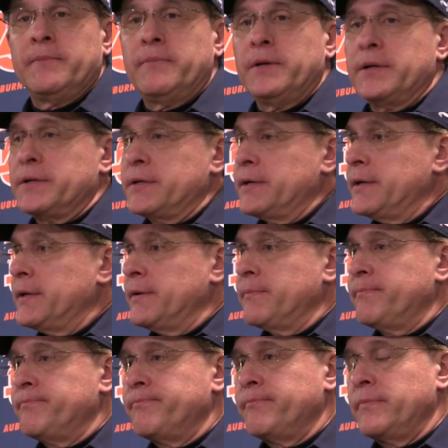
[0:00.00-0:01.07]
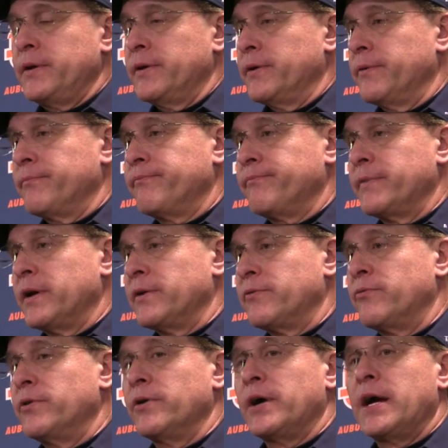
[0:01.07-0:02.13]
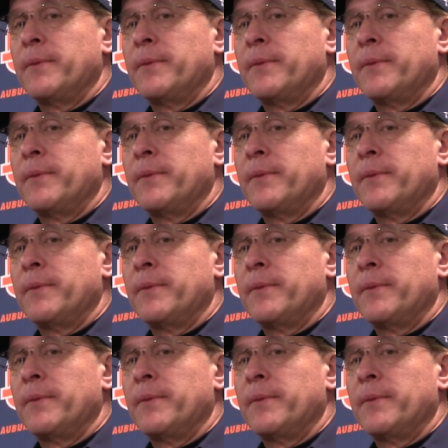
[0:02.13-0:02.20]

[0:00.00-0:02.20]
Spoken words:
But I was real